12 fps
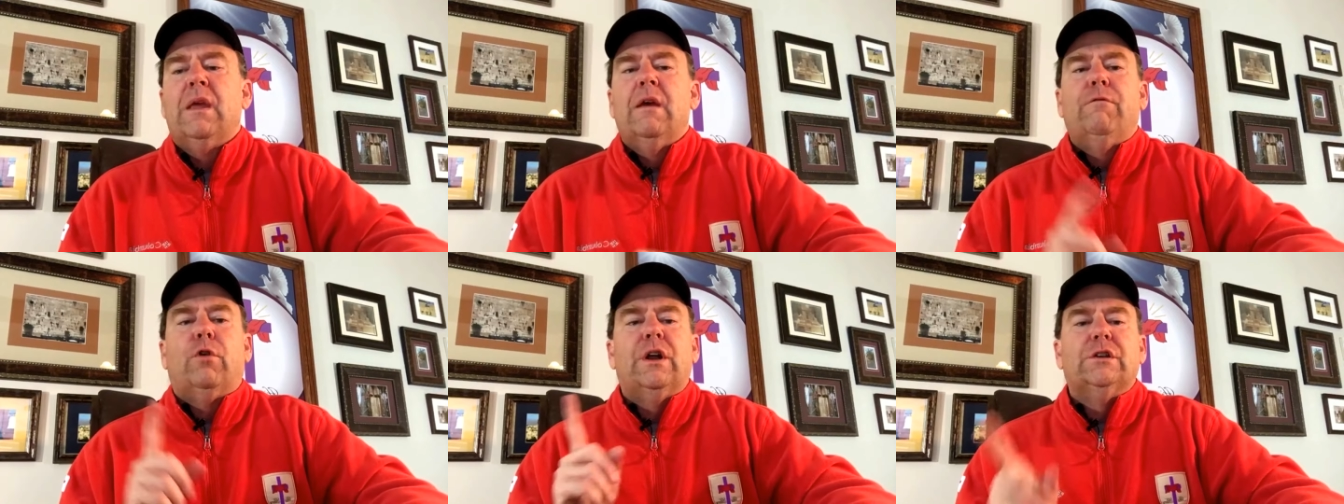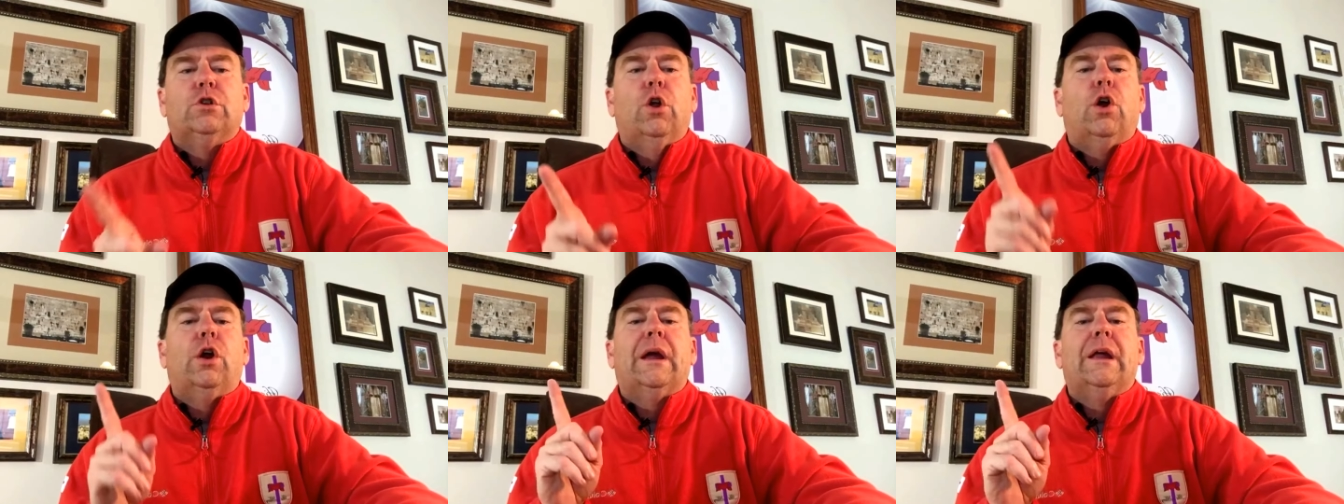for his
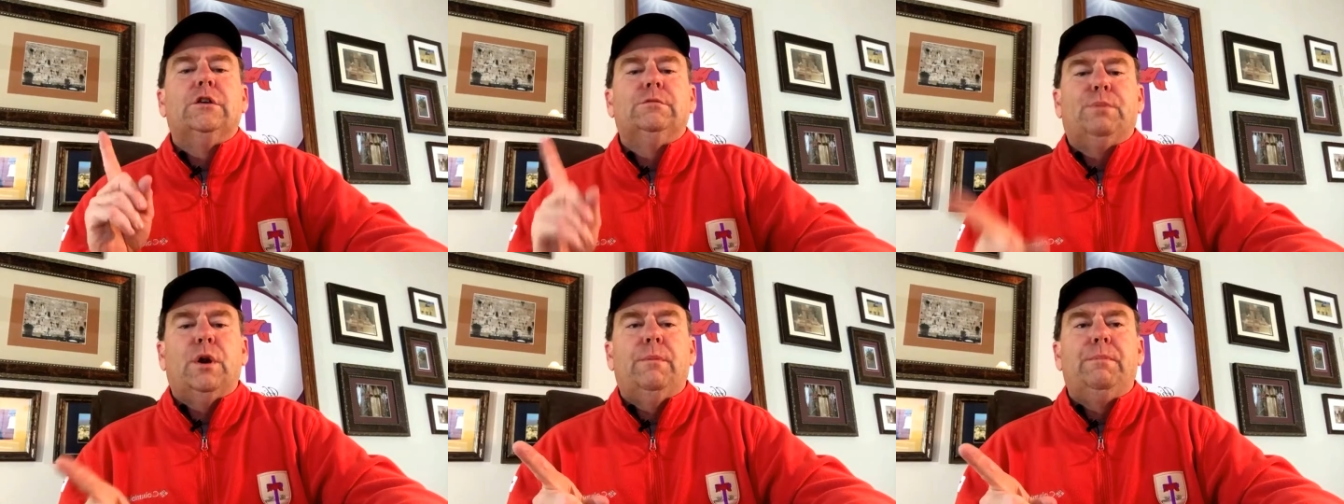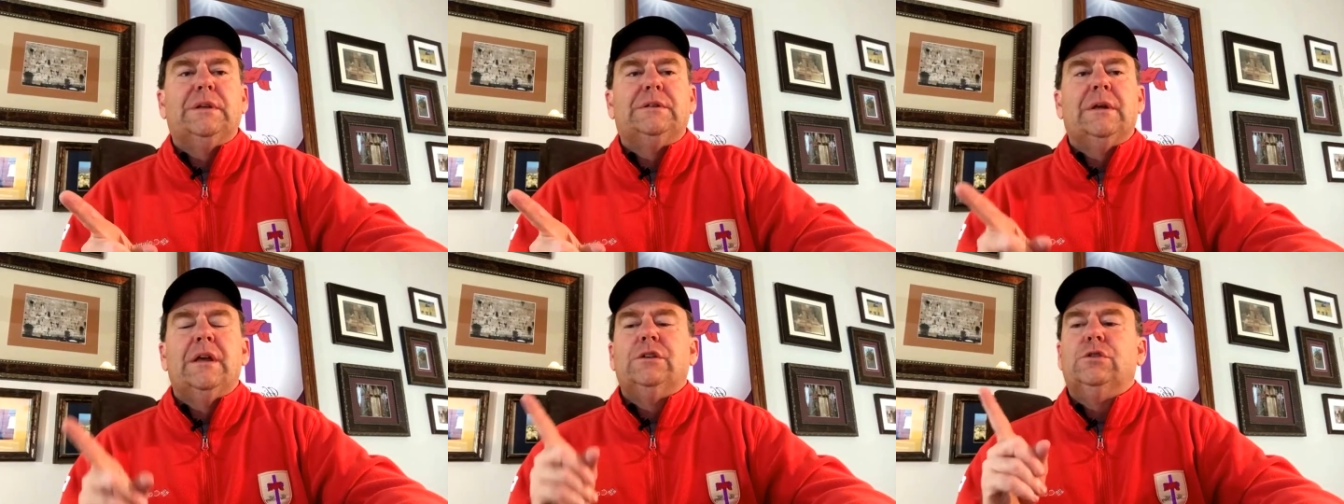glory and his purpose
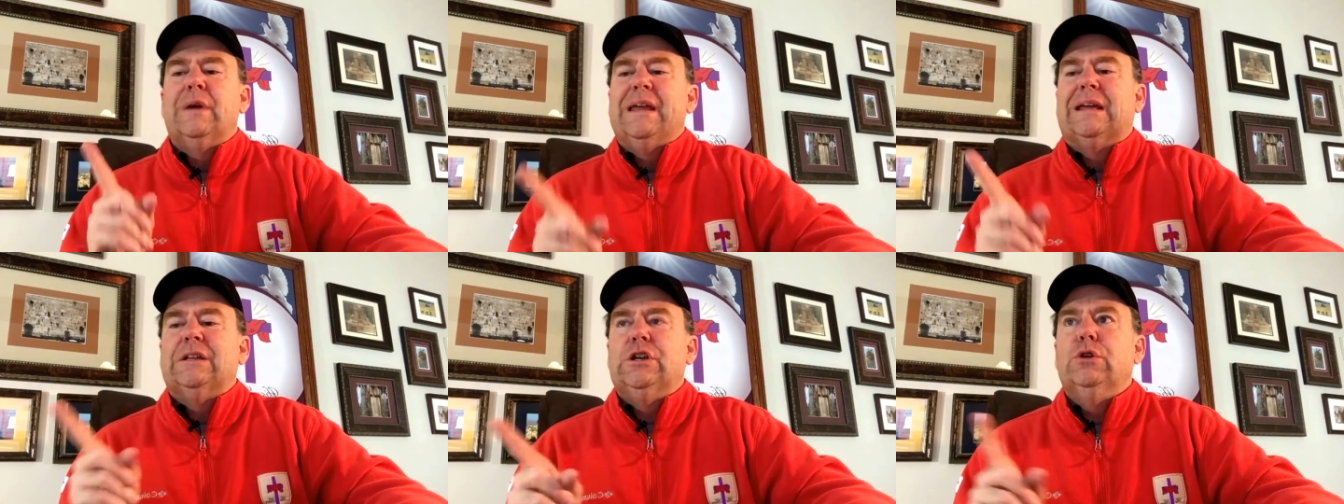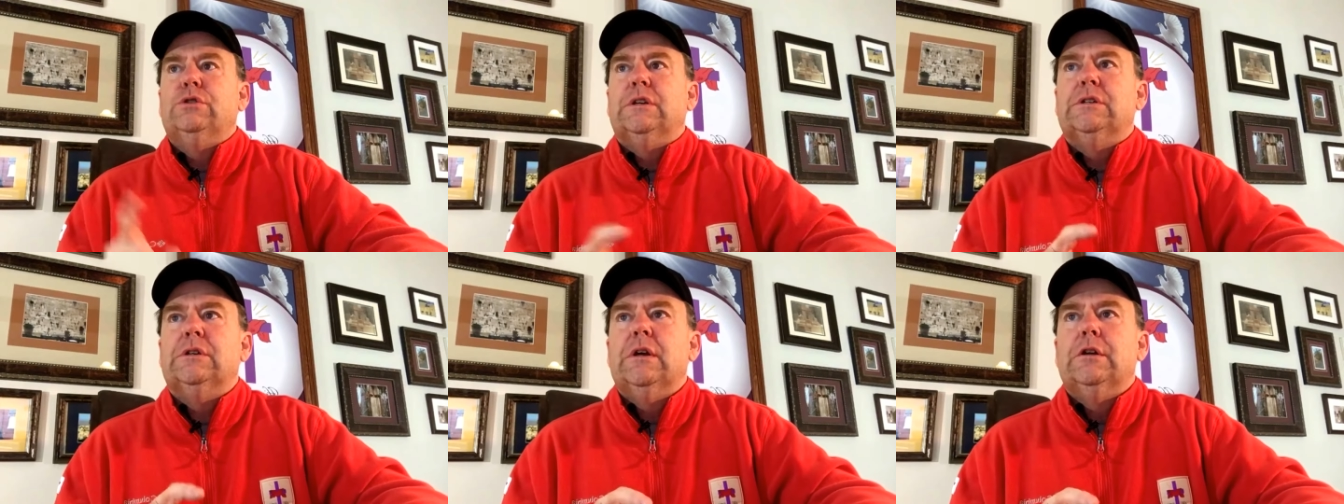so he can use
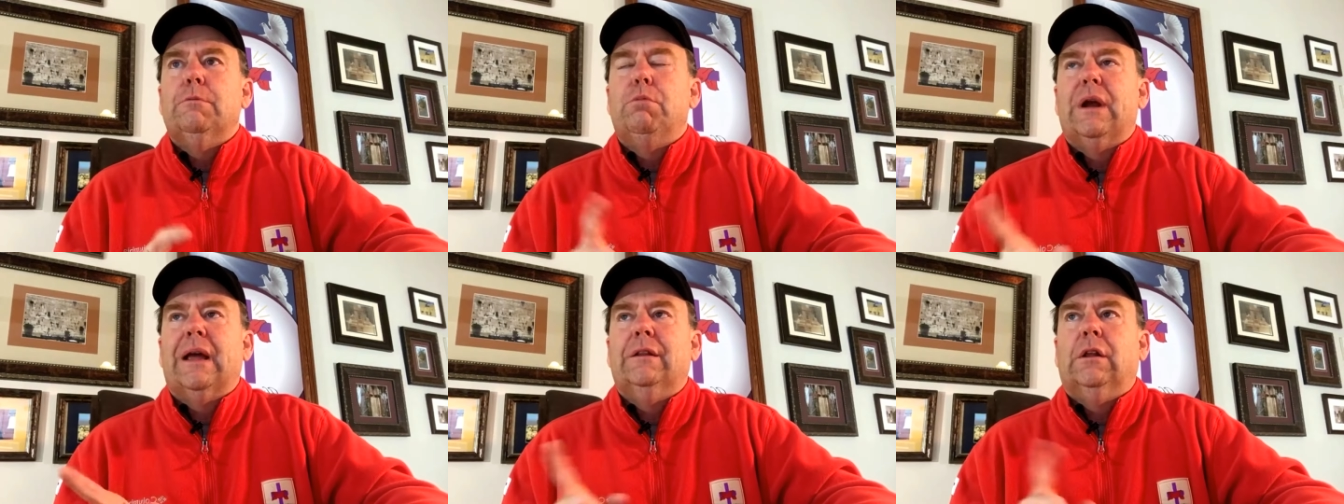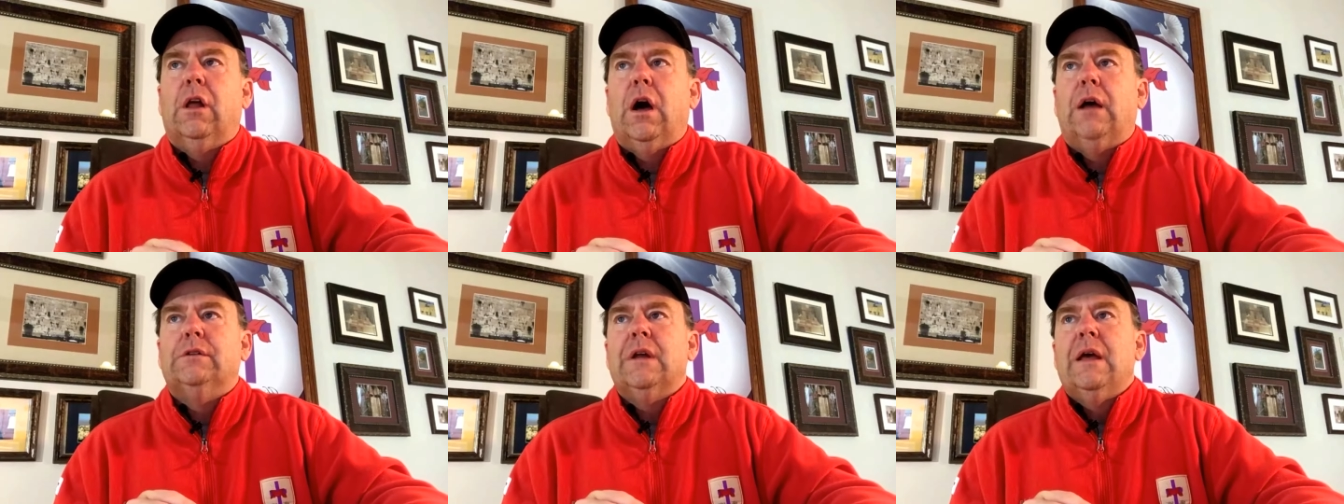us to bring in the
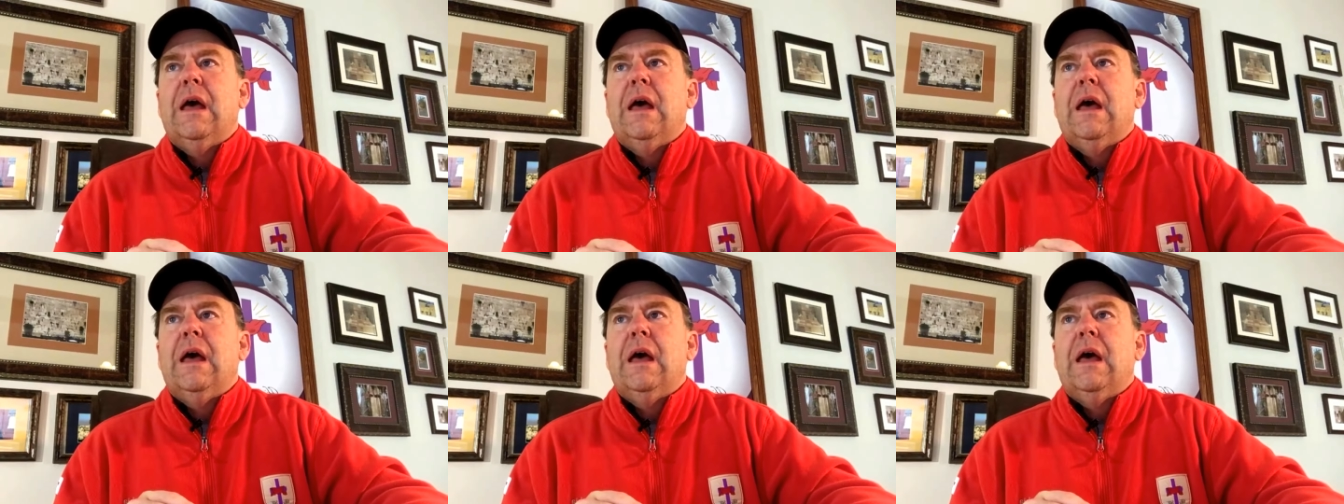lost.